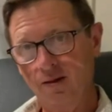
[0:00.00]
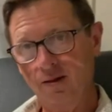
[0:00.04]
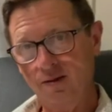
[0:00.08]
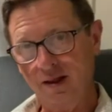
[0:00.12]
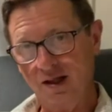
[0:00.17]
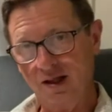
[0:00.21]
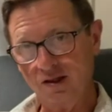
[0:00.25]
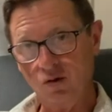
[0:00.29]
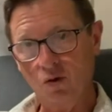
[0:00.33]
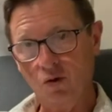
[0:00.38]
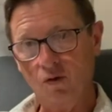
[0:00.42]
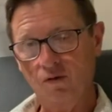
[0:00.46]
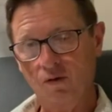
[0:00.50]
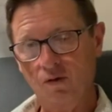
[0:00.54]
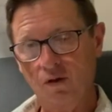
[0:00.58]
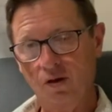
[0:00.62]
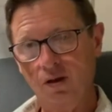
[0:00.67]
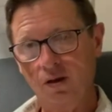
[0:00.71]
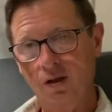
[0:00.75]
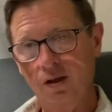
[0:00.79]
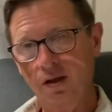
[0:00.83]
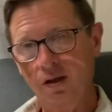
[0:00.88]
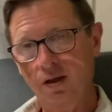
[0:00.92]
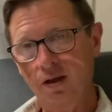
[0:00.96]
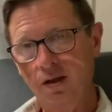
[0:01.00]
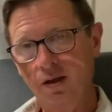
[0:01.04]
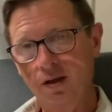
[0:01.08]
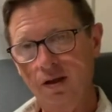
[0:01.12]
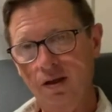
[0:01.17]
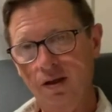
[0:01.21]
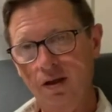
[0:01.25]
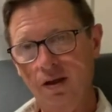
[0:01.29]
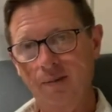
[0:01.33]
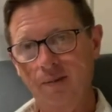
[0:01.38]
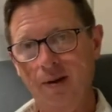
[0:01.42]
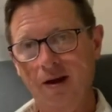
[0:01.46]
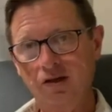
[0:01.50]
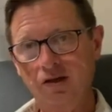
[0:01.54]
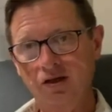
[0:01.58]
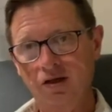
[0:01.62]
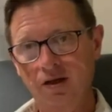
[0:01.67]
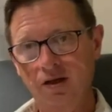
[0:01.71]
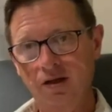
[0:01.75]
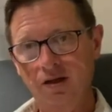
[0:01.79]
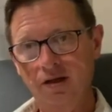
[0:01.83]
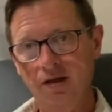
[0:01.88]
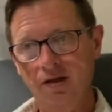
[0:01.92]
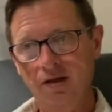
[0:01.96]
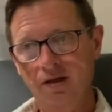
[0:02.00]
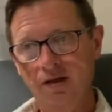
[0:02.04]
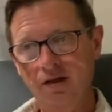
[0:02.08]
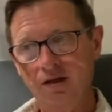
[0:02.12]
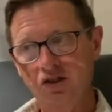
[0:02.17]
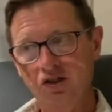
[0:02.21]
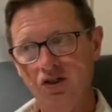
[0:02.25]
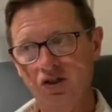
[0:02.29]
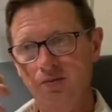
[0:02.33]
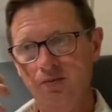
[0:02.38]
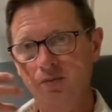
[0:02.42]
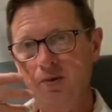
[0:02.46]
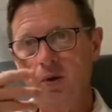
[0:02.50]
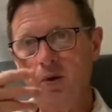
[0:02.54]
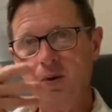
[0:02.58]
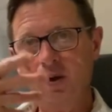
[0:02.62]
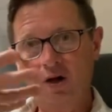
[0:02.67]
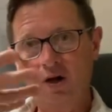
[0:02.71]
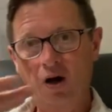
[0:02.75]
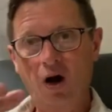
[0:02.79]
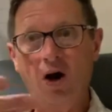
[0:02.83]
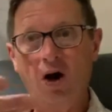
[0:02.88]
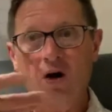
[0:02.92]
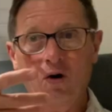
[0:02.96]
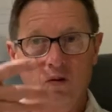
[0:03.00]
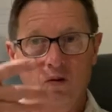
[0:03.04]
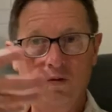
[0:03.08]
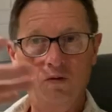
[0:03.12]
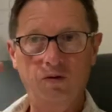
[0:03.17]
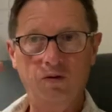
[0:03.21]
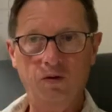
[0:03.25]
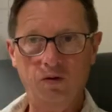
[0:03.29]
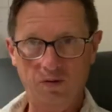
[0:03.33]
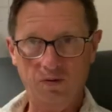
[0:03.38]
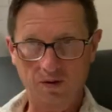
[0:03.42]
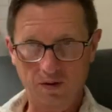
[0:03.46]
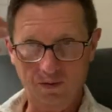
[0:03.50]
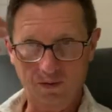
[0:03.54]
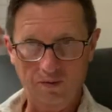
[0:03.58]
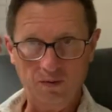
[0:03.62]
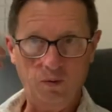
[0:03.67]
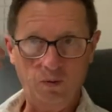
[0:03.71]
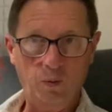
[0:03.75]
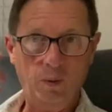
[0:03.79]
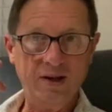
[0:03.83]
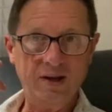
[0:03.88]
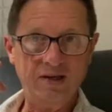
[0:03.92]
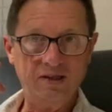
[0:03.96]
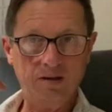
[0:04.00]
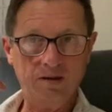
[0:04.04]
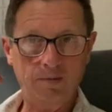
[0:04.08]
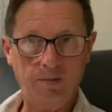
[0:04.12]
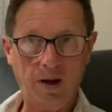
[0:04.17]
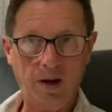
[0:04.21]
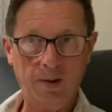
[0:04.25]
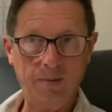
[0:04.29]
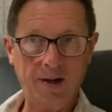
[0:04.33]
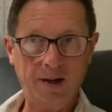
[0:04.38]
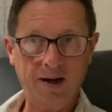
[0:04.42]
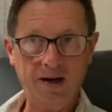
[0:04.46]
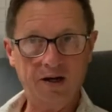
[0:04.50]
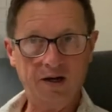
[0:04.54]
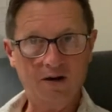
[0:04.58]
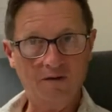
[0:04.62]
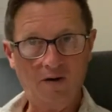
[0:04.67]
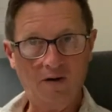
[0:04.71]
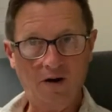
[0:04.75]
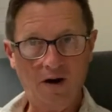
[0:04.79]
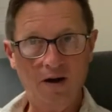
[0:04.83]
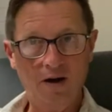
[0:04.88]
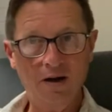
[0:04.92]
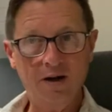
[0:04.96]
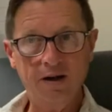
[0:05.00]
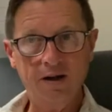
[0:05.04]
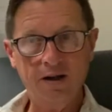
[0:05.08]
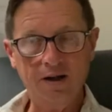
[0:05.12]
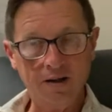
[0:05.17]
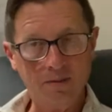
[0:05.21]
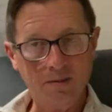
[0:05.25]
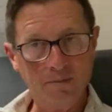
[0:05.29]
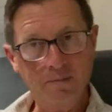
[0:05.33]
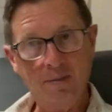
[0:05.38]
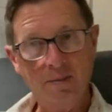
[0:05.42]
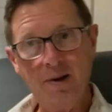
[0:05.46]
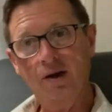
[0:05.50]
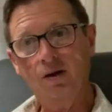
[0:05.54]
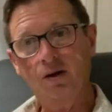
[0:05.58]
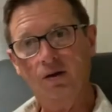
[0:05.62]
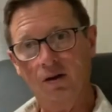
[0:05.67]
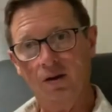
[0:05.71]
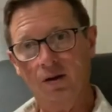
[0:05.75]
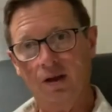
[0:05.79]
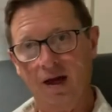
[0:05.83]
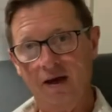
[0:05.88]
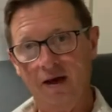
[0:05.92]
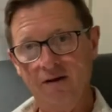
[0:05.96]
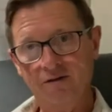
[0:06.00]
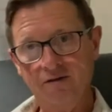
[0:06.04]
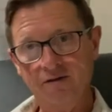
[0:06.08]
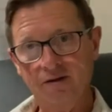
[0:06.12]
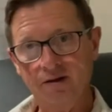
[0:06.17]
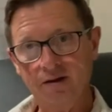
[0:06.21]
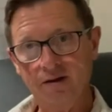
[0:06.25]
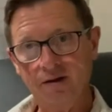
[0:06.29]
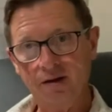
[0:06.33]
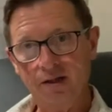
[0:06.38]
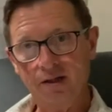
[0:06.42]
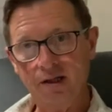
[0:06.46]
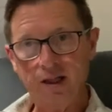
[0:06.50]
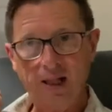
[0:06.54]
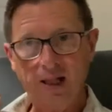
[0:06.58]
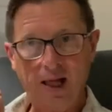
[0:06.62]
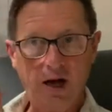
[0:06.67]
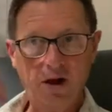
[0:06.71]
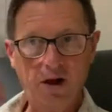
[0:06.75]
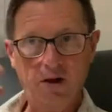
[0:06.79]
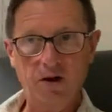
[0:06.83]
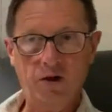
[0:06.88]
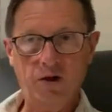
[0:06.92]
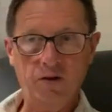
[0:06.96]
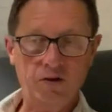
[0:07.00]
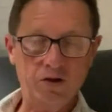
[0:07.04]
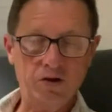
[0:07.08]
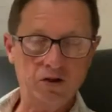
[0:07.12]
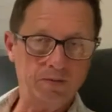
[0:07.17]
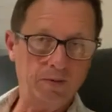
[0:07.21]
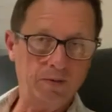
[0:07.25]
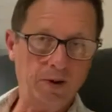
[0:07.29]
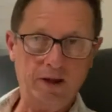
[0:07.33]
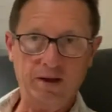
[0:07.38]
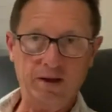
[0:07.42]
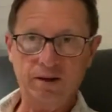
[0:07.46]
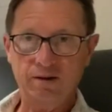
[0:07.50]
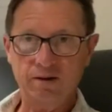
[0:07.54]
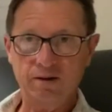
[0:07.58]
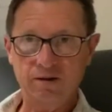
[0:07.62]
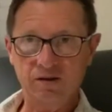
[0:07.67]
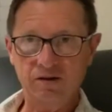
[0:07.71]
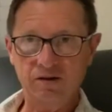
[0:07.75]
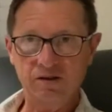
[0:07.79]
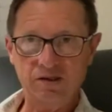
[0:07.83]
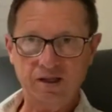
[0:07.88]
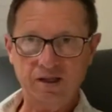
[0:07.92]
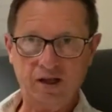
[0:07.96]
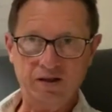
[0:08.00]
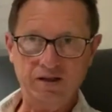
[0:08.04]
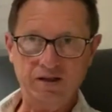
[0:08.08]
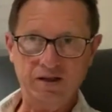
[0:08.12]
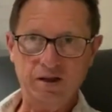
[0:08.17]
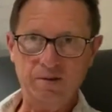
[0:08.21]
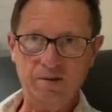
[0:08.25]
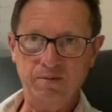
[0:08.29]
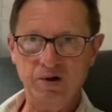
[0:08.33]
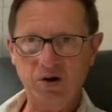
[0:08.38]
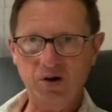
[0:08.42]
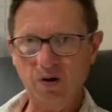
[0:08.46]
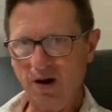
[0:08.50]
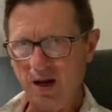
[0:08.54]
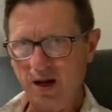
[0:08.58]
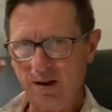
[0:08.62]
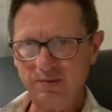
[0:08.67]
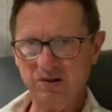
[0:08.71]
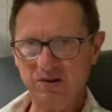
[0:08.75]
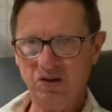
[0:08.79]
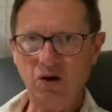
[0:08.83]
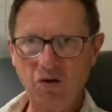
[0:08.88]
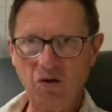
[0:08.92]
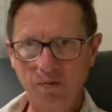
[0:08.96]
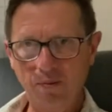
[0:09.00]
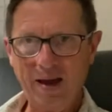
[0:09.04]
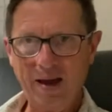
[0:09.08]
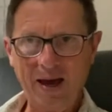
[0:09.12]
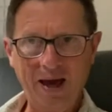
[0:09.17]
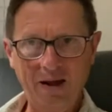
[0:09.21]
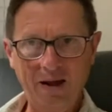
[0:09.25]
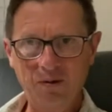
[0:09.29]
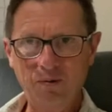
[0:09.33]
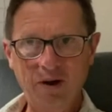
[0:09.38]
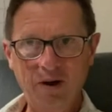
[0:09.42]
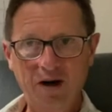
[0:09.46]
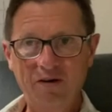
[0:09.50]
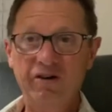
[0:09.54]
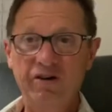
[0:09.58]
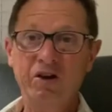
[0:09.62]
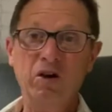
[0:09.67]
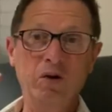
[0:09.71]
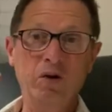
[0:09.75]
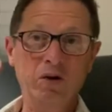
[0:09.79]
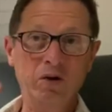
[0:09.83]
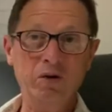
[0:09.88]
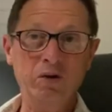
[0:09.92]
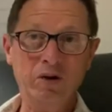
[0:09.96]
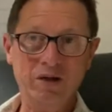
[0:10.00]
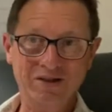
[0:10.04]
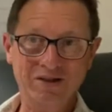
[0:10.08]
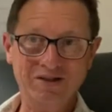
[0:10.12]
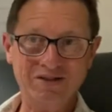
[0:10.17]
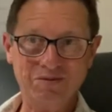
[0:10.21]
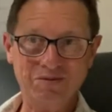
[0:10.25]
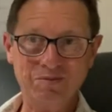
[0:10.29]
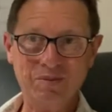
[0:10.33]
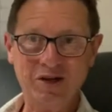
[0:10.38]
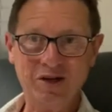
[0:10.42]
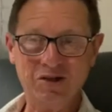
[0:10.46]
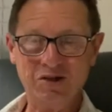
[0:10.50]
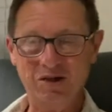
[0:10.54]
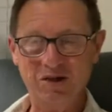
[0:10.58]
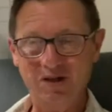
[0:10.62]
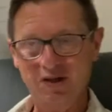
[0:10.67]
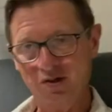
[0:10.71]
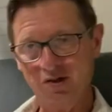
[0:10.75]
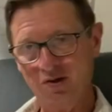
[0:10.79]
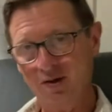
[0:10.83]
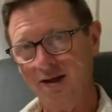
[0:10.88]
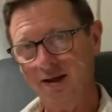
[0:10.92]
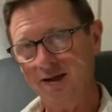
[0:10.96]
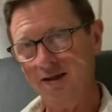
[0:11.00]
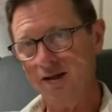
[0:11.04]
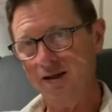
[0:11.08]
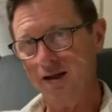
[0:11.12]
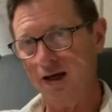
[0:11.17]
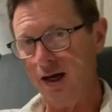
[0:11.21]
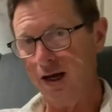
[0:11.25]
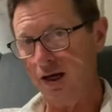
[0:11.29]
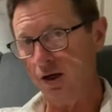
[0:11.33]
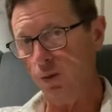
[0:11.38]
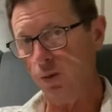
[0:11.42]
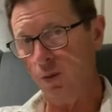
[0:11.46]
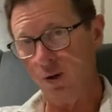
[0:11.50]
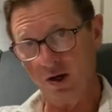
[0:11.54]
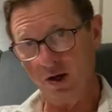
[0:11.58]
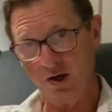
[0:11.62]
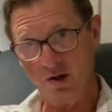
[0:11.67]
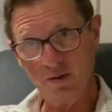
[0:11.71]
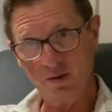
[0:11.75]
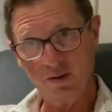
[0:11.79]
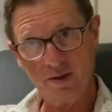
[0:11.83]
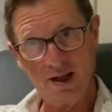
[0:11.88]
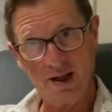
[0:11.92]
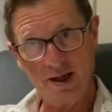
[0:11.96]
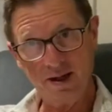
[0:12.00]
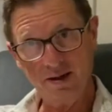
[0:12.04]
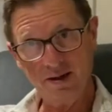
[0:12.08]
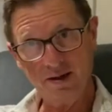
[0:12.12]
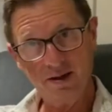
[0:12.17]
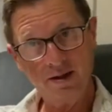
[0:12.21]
That's offal. Imagine spewing our offal, the, the waste and byproduct of our mental life, on others by telling them, you know, I'm so mad, whatever. You know, you can just picture this, right? I don't want to do that